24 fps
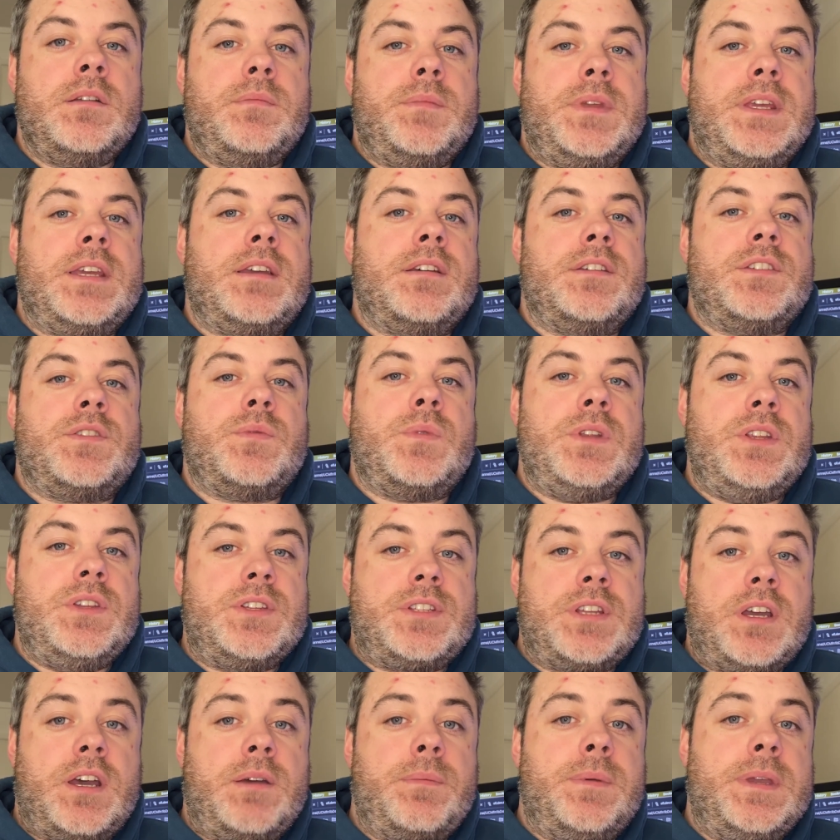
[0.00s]
because when you
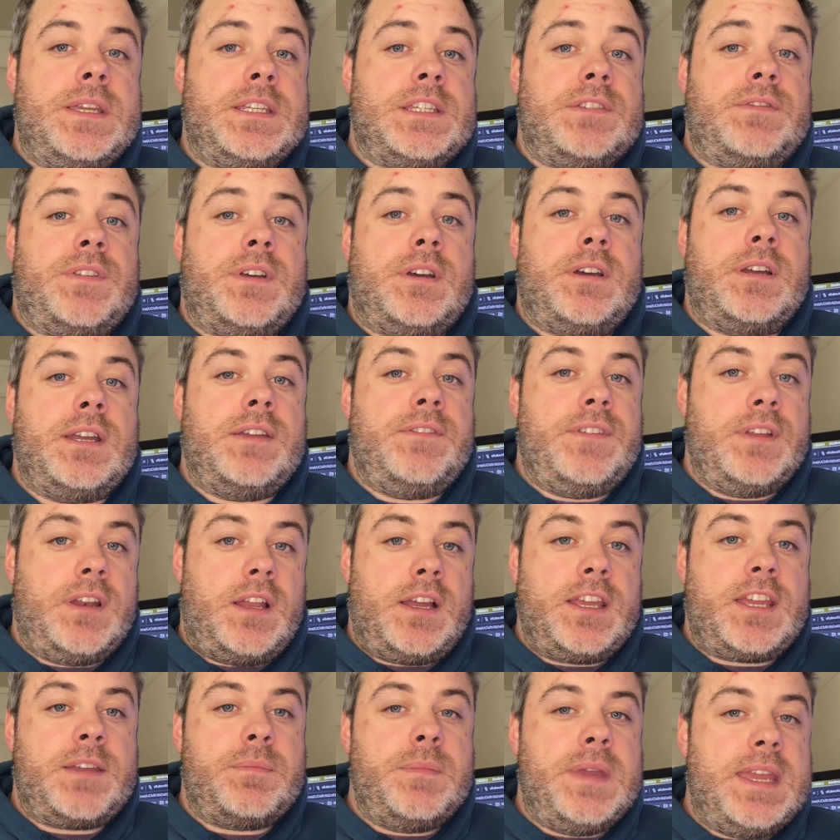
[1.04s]
start a piece of art, if you're
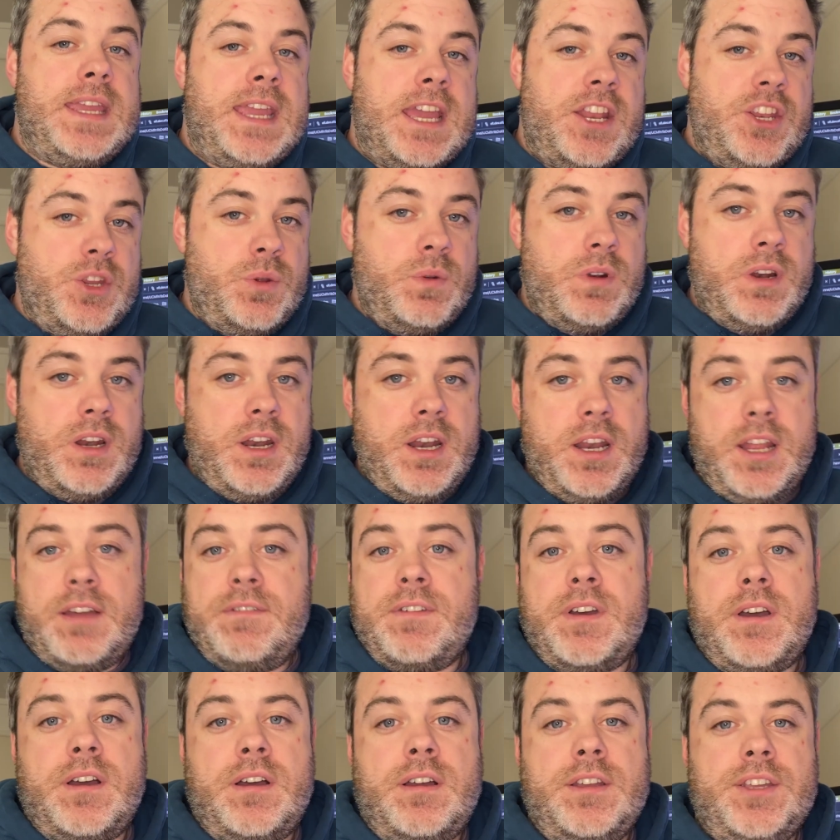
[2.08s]
like me and you love
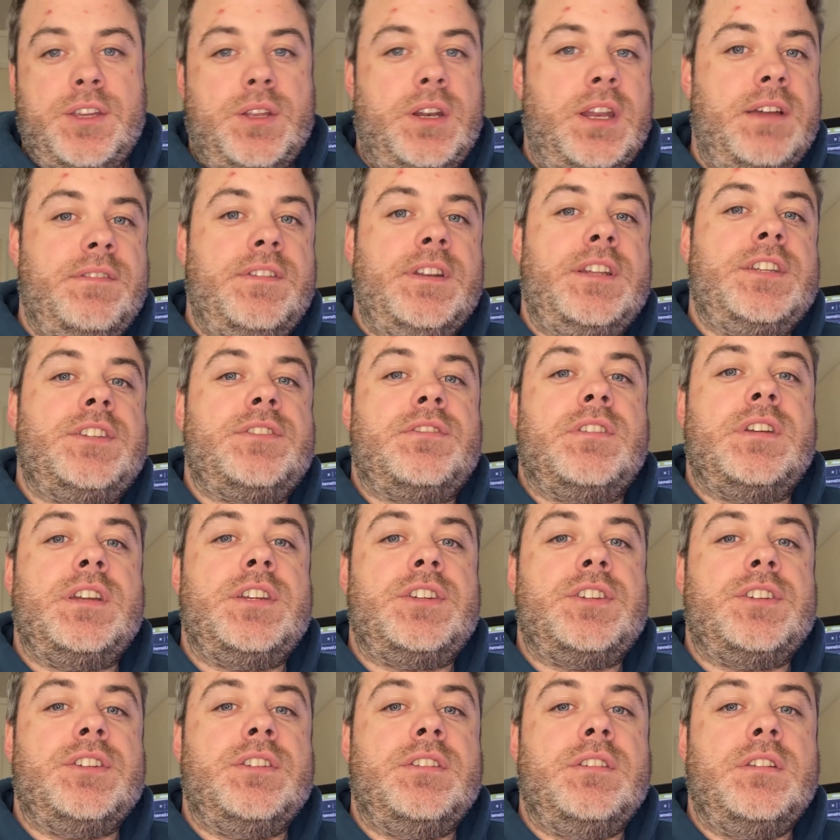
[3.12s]
art, you love
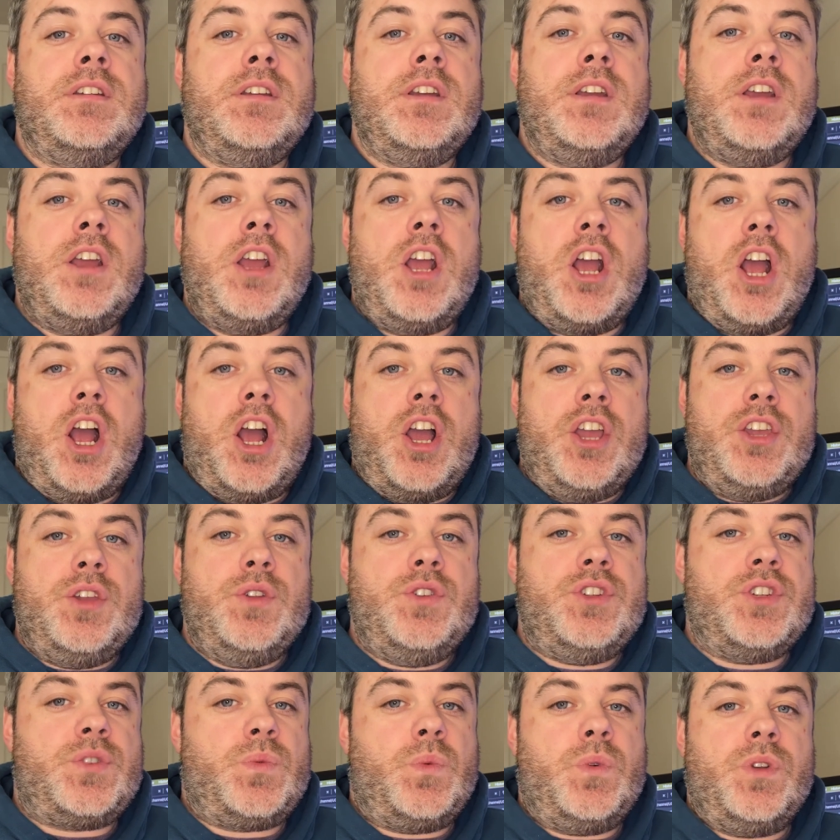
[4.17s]
illustration, you
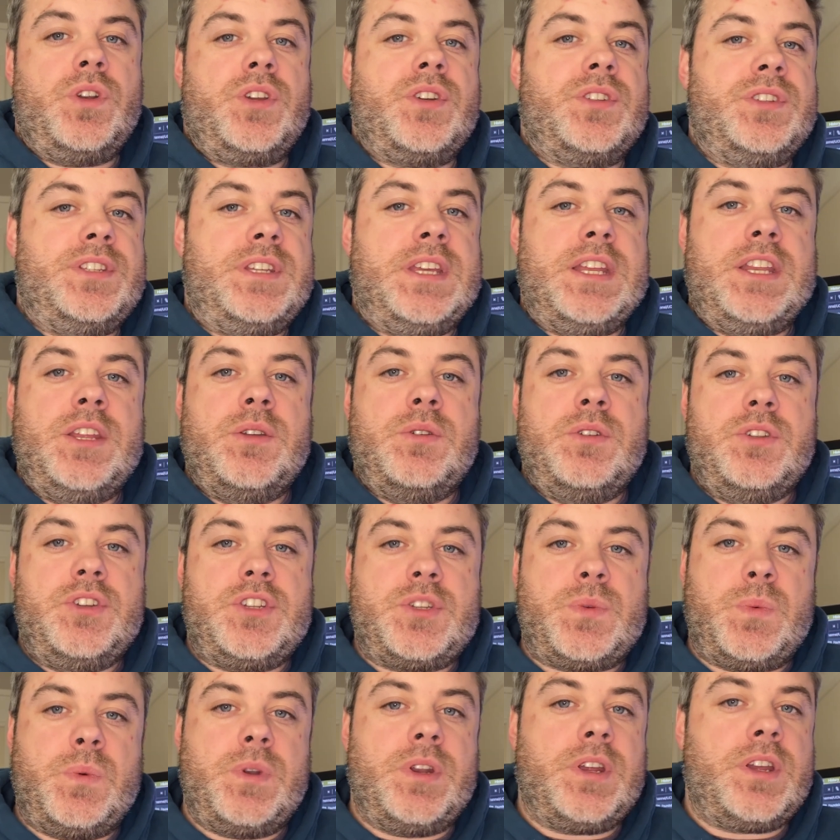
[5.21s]
just want to continue, you
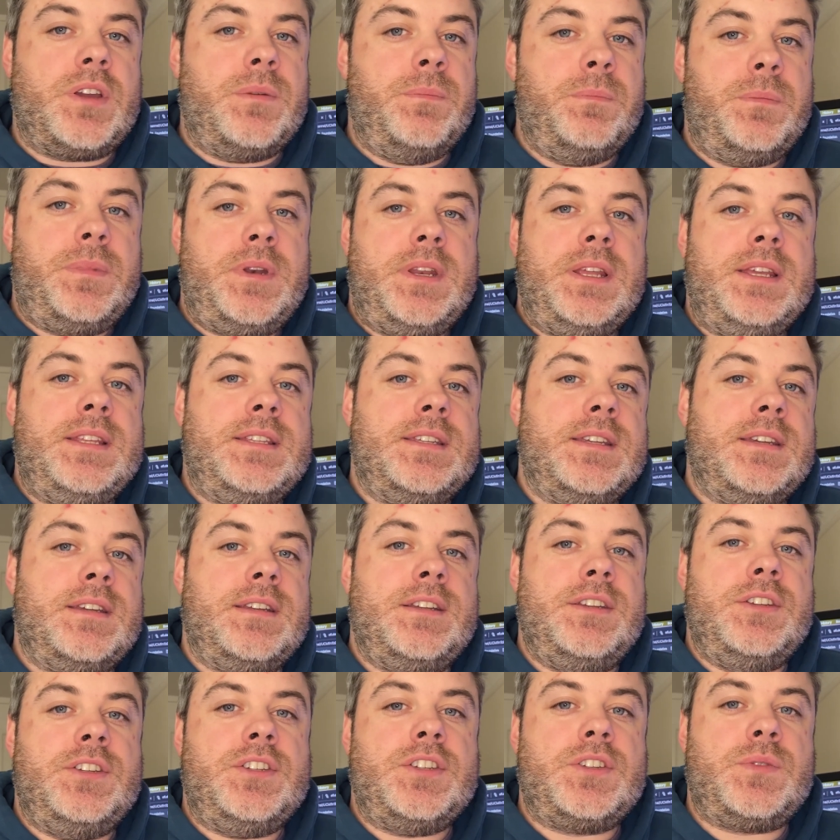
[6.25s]
just want to complete it,
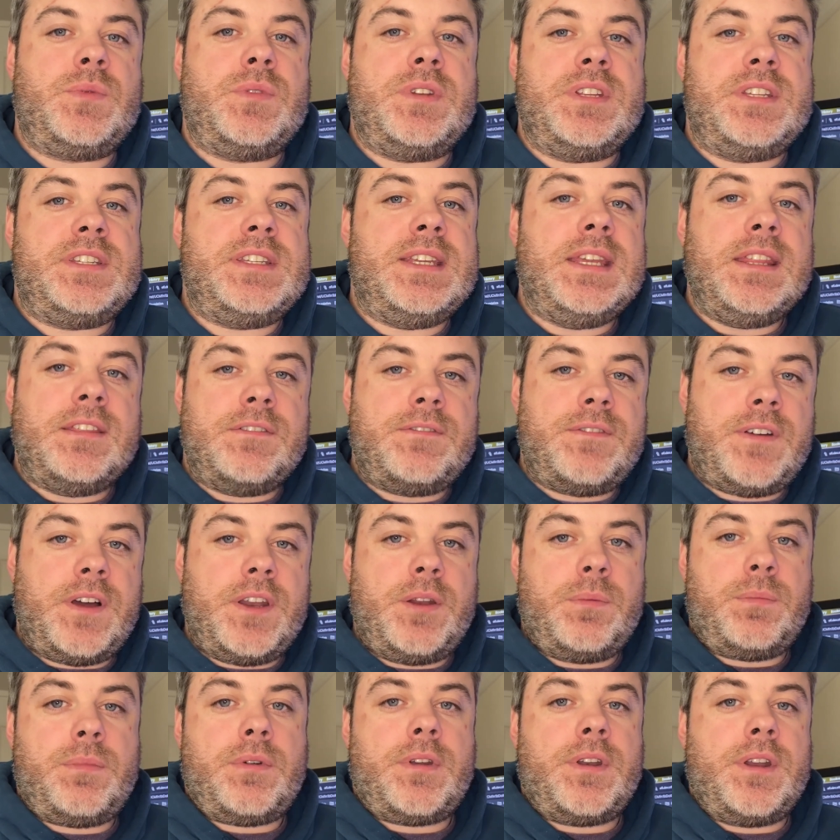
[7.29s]
and you just want to see the
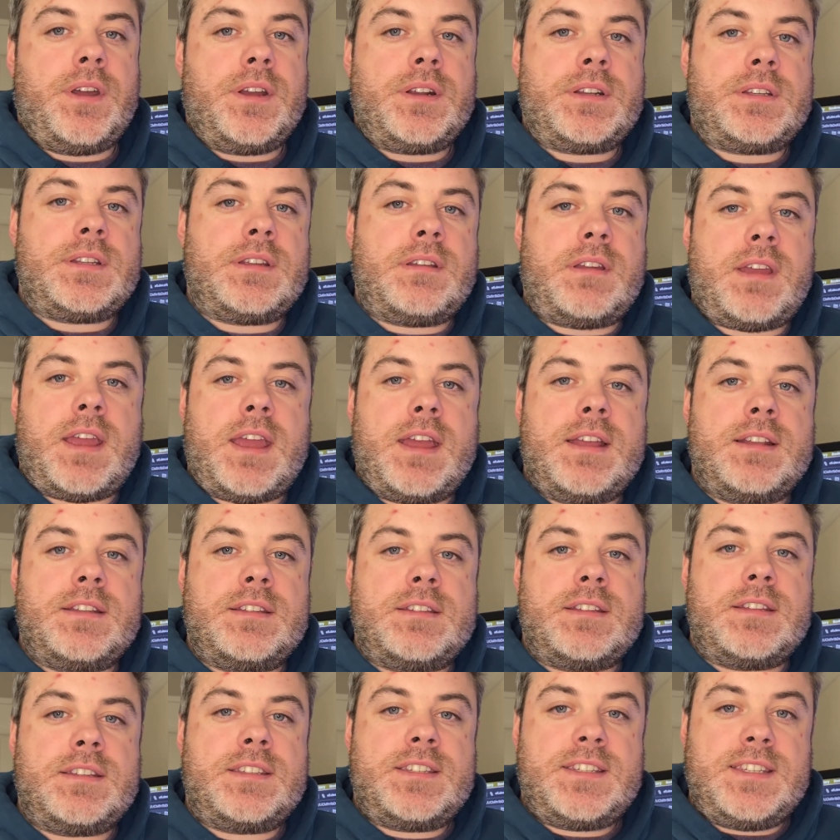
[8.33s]
final product
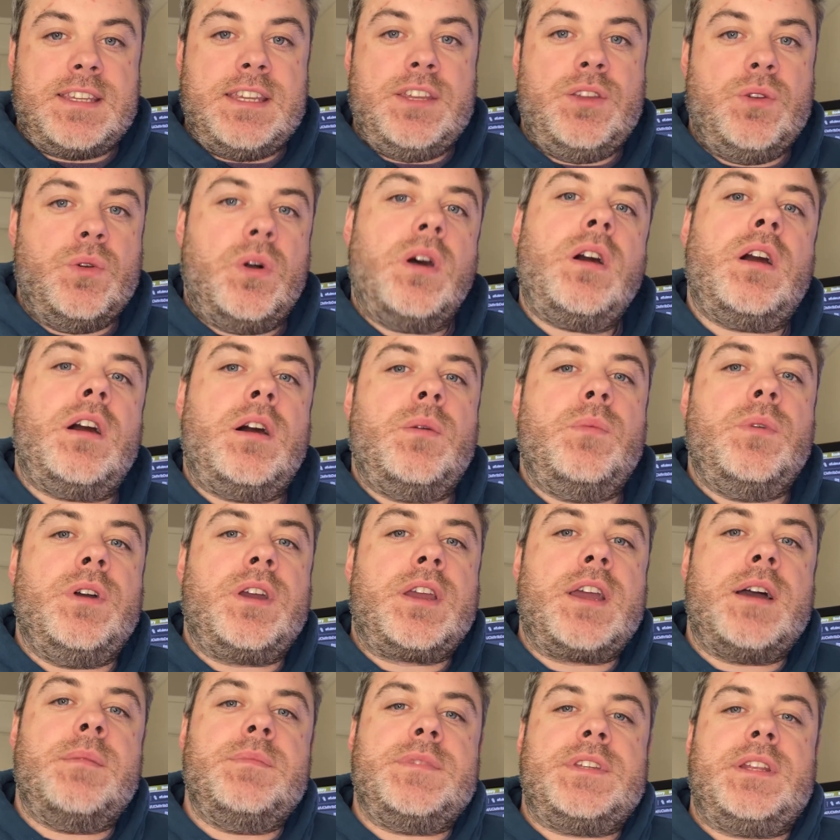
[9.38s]
and see your artwork
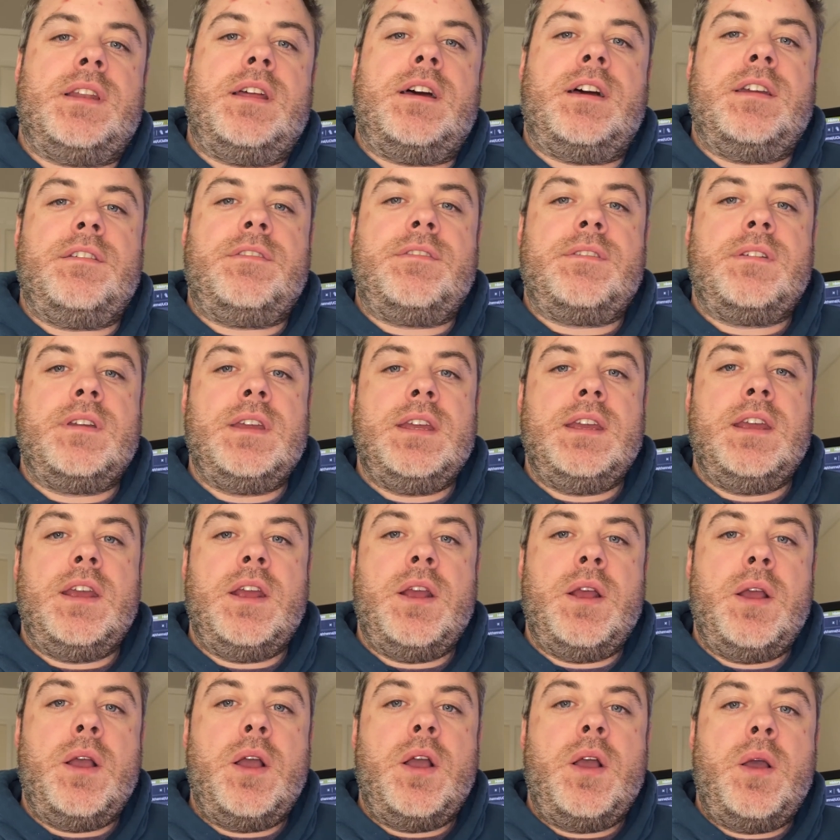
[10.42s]
come to life.
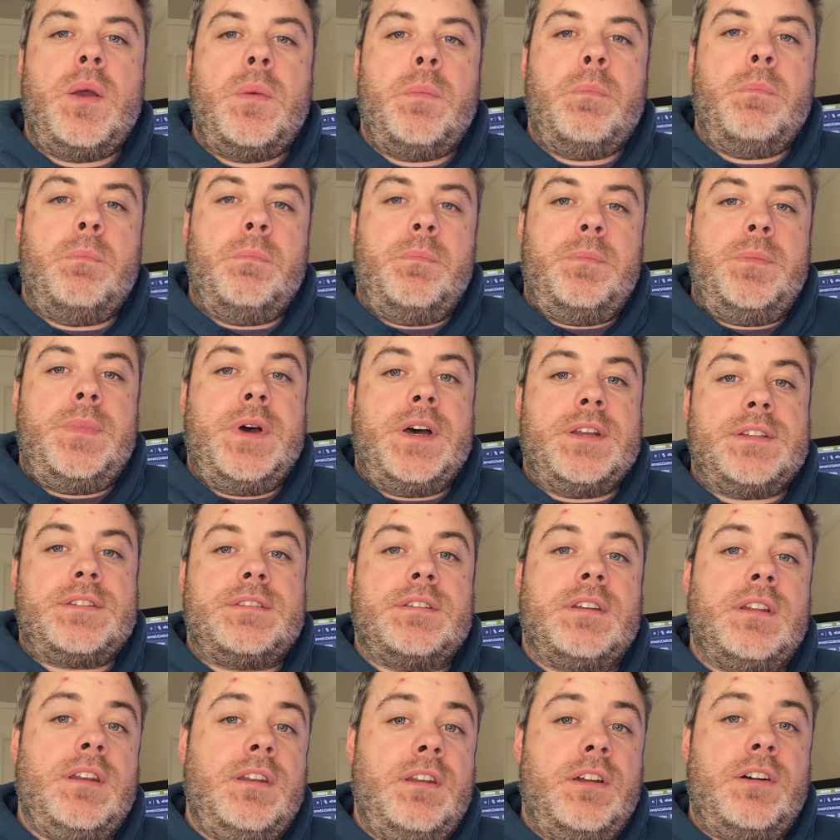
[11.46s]
But
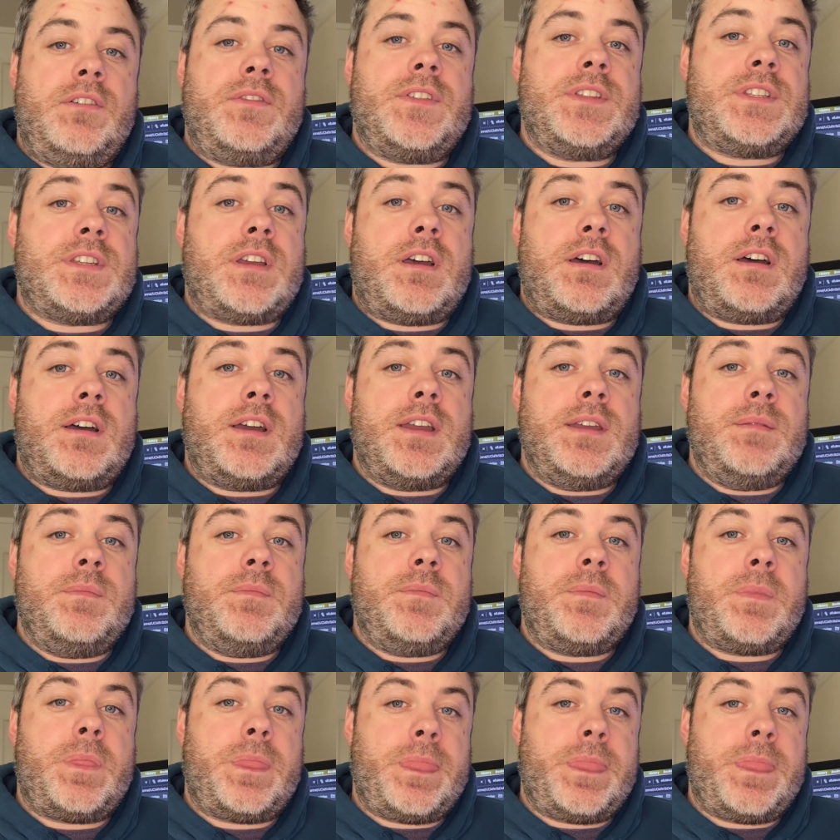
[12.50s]
a lot of the time,